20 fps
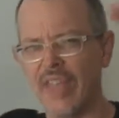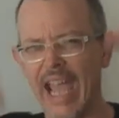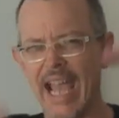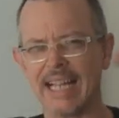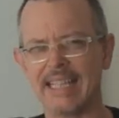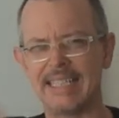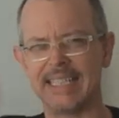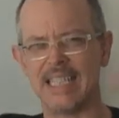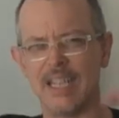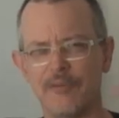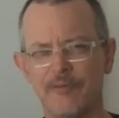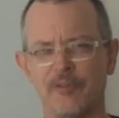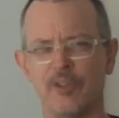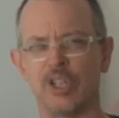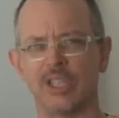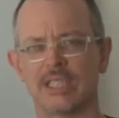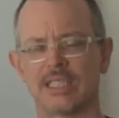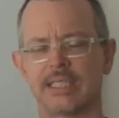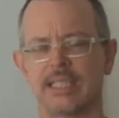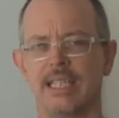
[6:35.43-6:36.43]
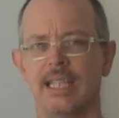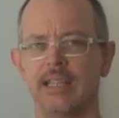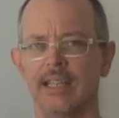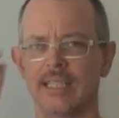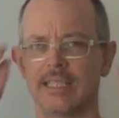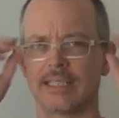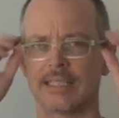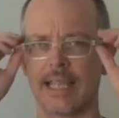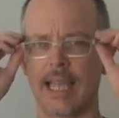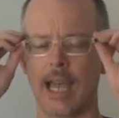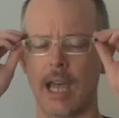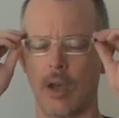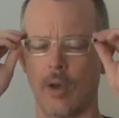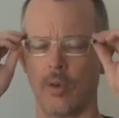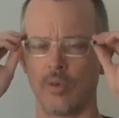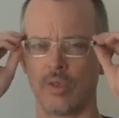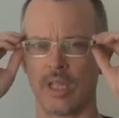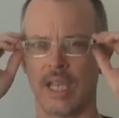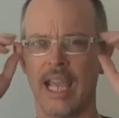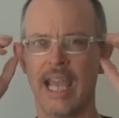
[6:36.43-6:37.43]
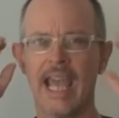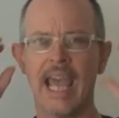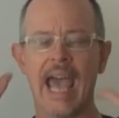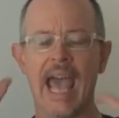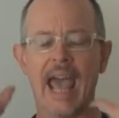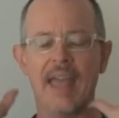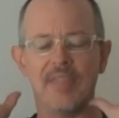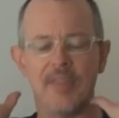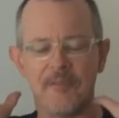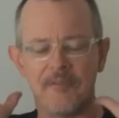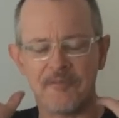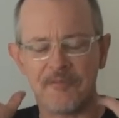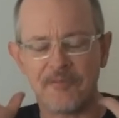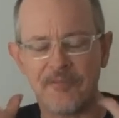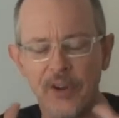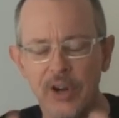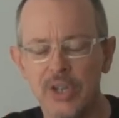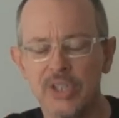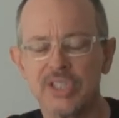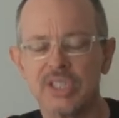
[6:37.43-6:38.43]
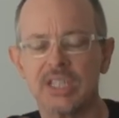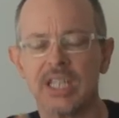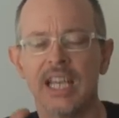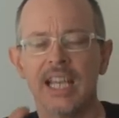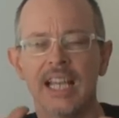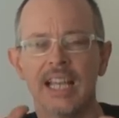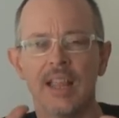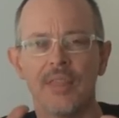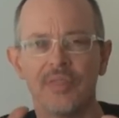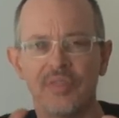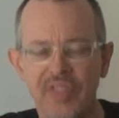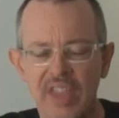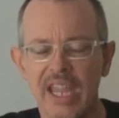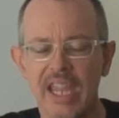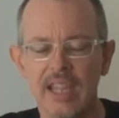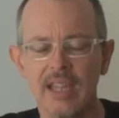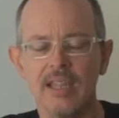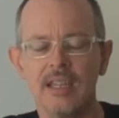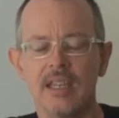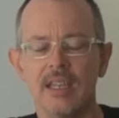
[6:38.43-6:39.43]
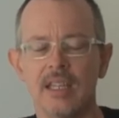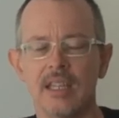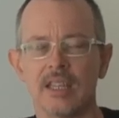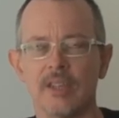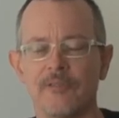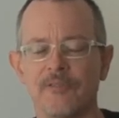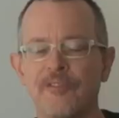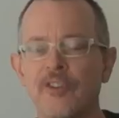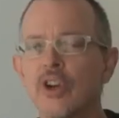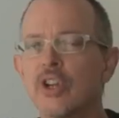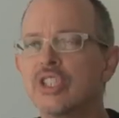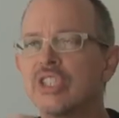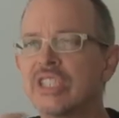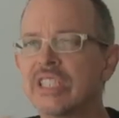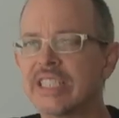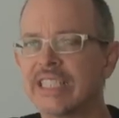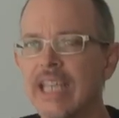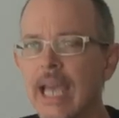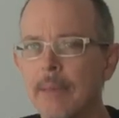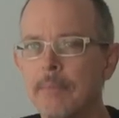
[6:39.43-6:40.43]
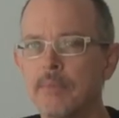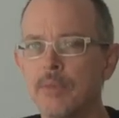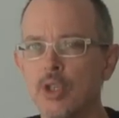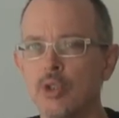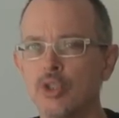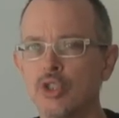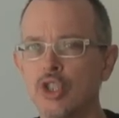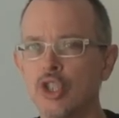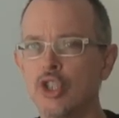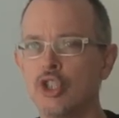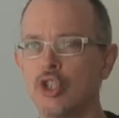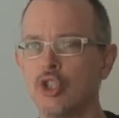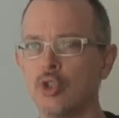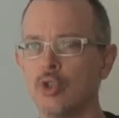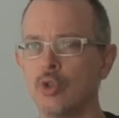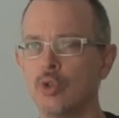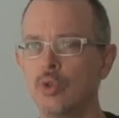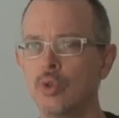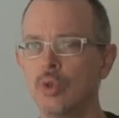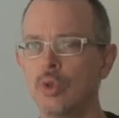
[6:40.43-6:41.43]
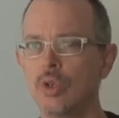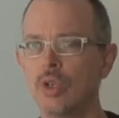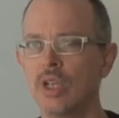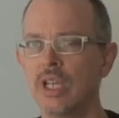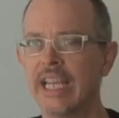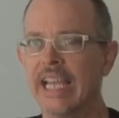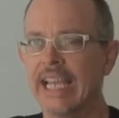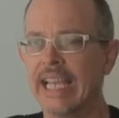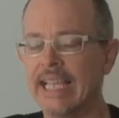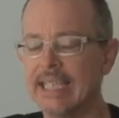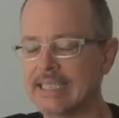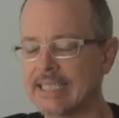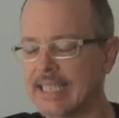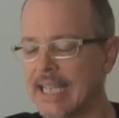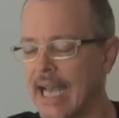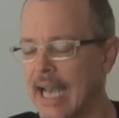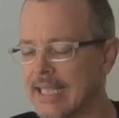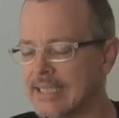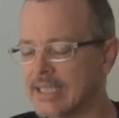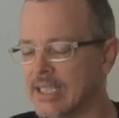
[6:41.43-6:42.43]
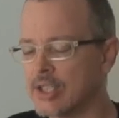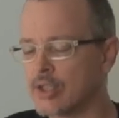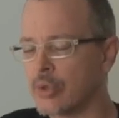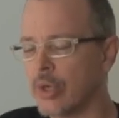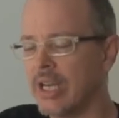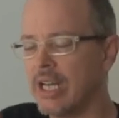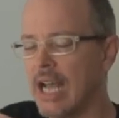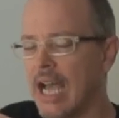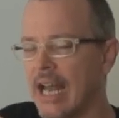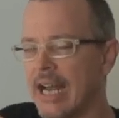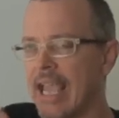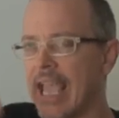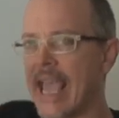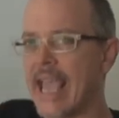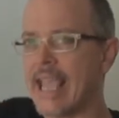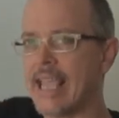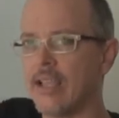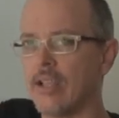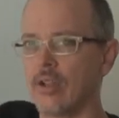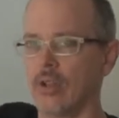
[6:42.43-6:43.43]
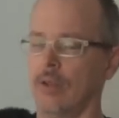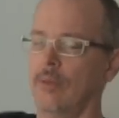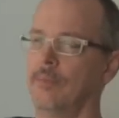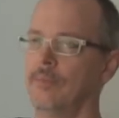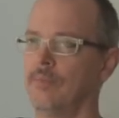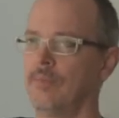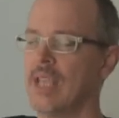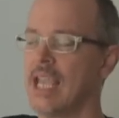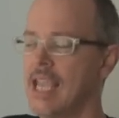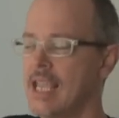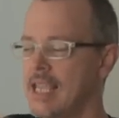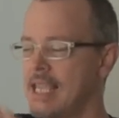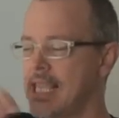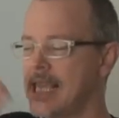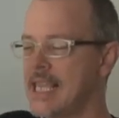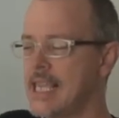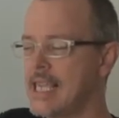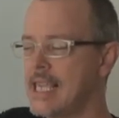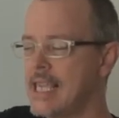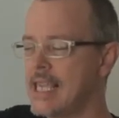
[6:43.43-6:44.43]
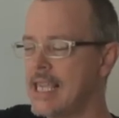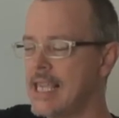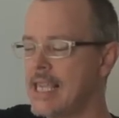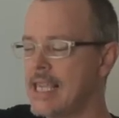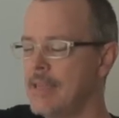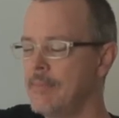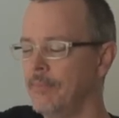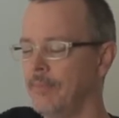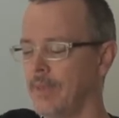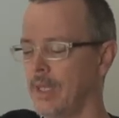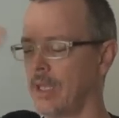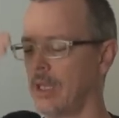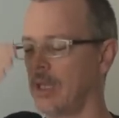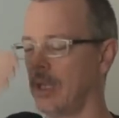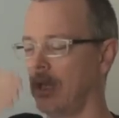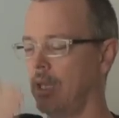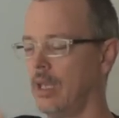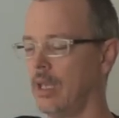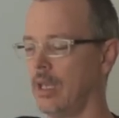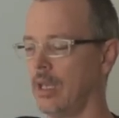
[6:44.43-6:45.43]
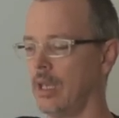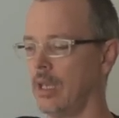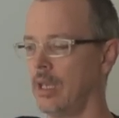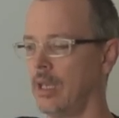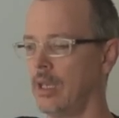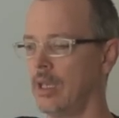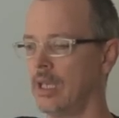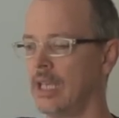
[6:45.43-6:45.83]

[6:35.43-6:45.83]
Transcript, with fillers: that difference in the sound. And the first thing, the first step you should do is concentrate on angle. E, eh,